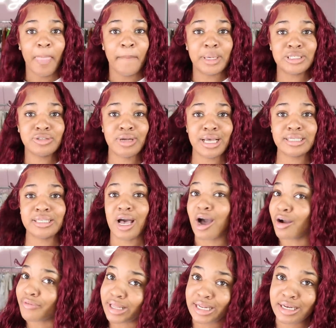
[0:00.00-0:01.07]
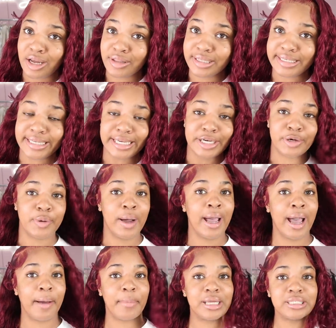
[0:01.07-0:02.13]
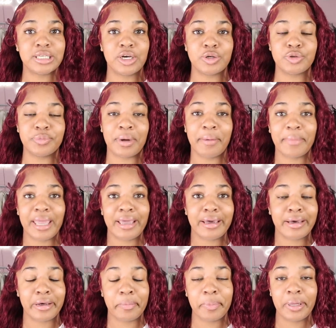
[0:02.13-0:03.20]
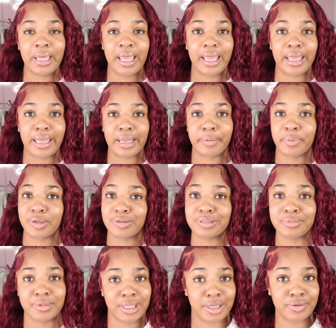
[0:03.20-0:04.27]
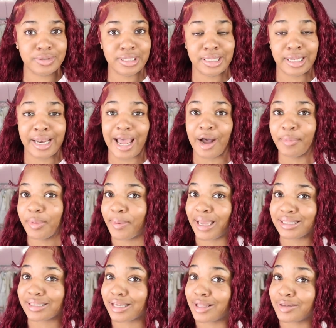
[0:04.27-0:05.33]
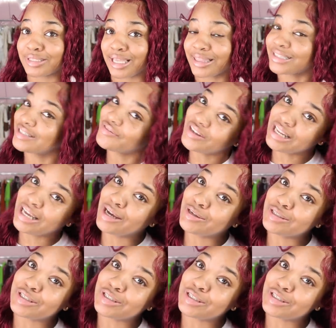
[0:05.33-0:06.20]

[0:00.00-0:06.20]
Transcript: But you guys already know the deal. I'm about to go do my makeup and put on some clothes, and then I'll be back to close out this video.